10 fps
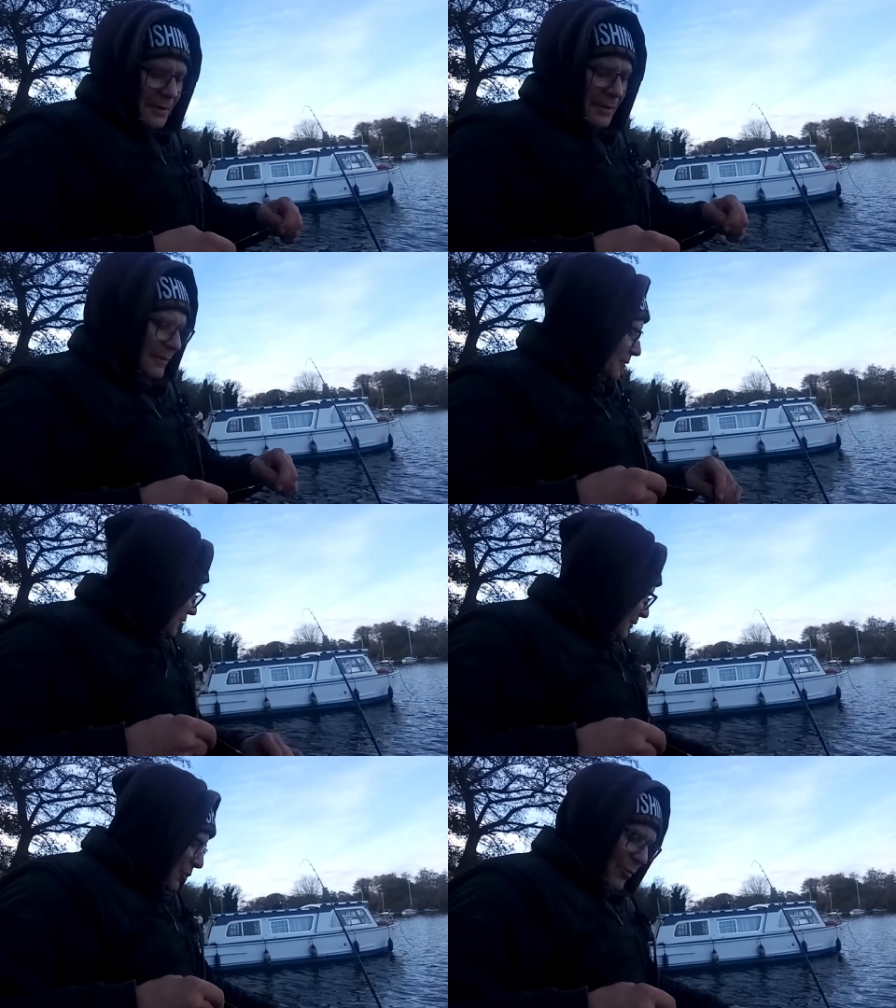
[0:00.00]
I've got
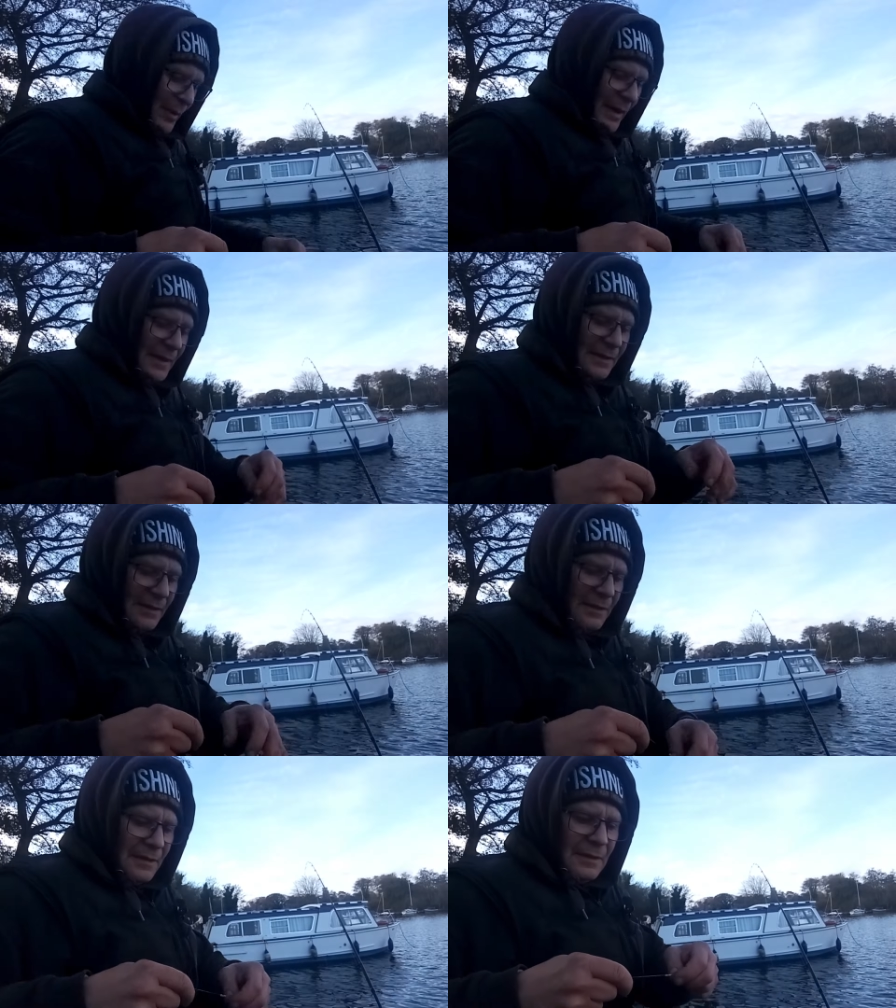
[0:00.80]
a small bead,
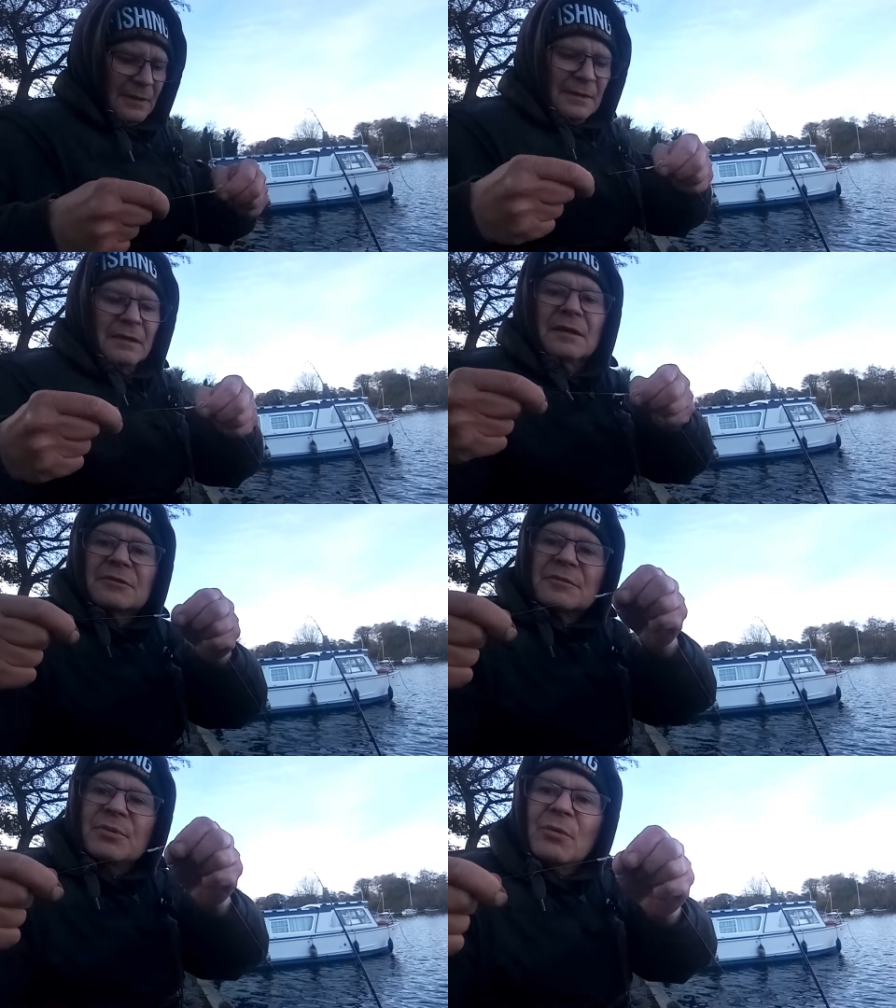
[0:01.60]
and I've
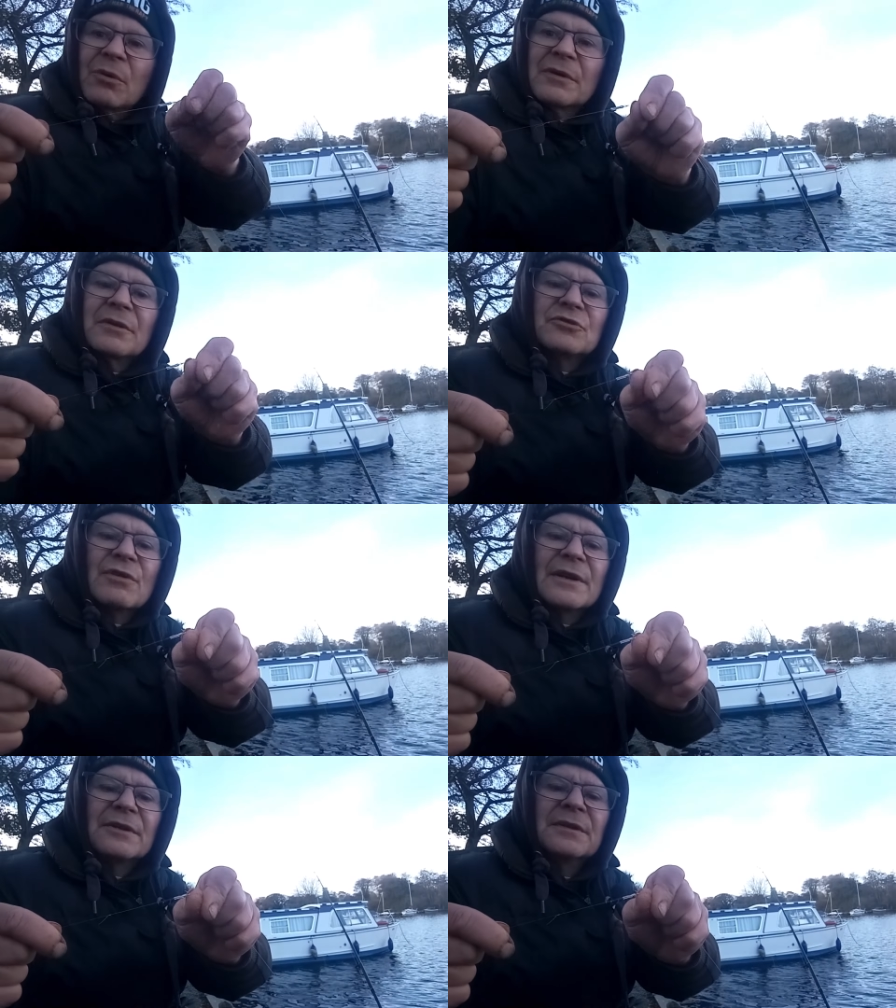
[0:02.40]
just put one of the
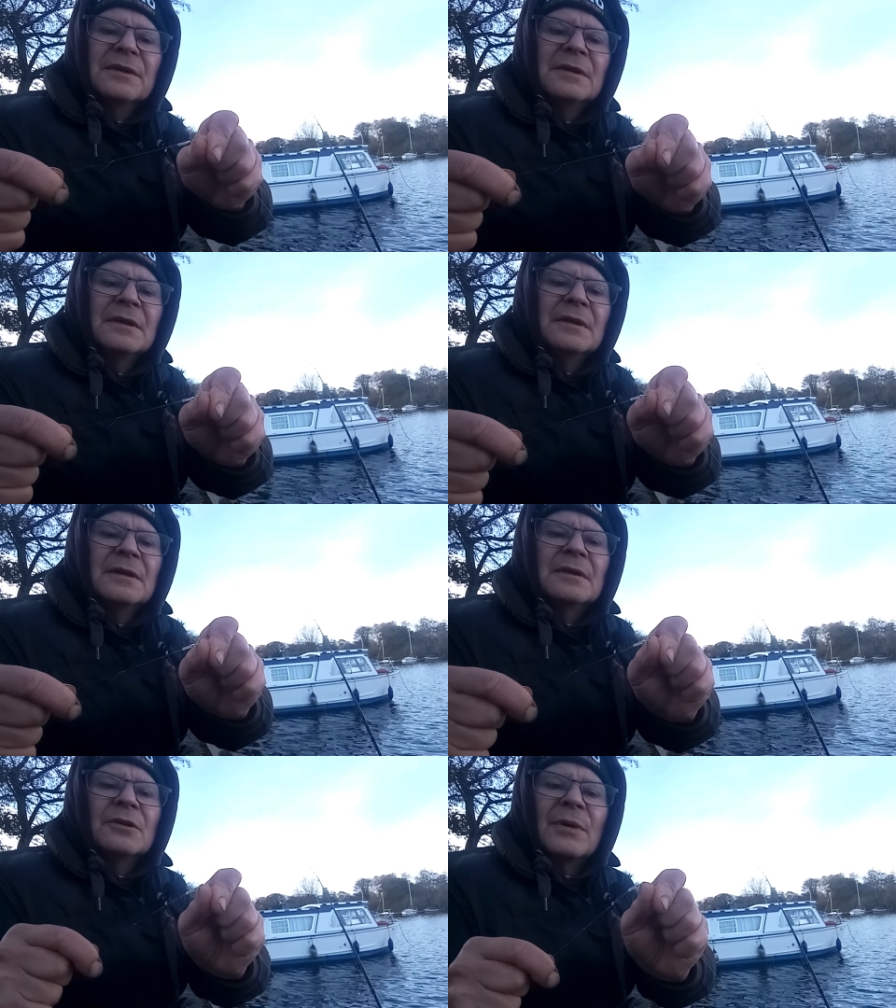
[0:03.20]
Drennan
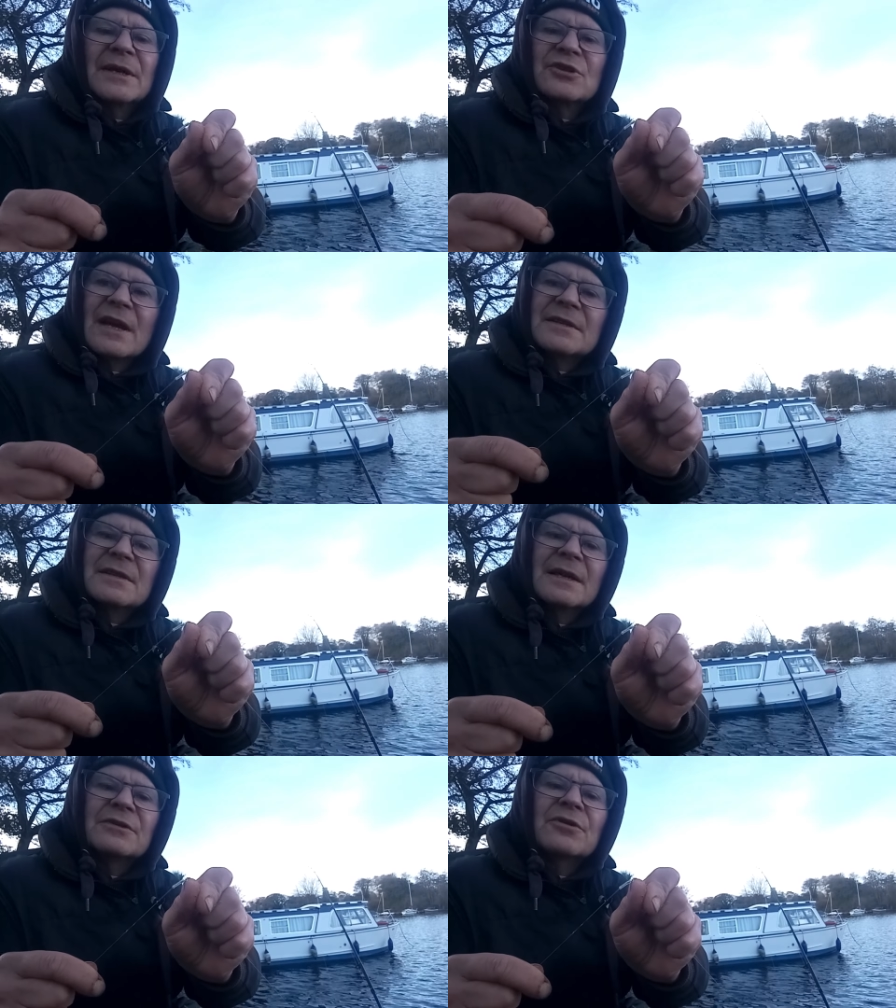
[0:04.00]
quick change
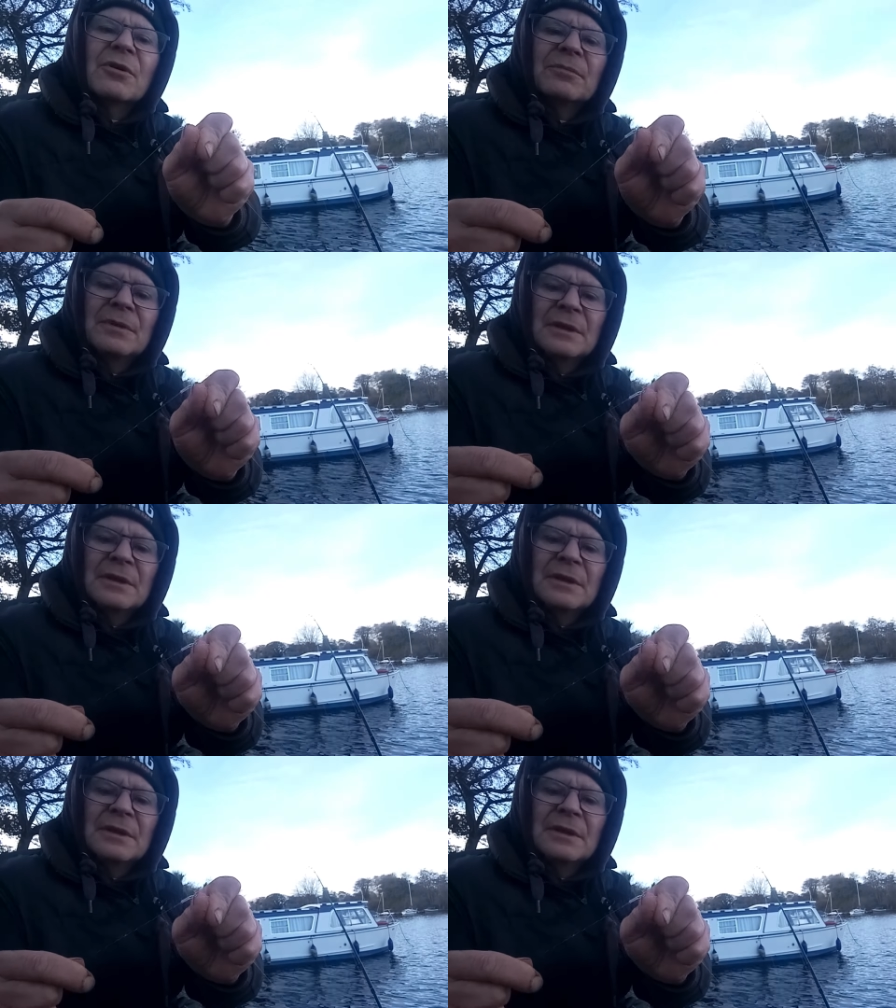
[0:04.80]
links on.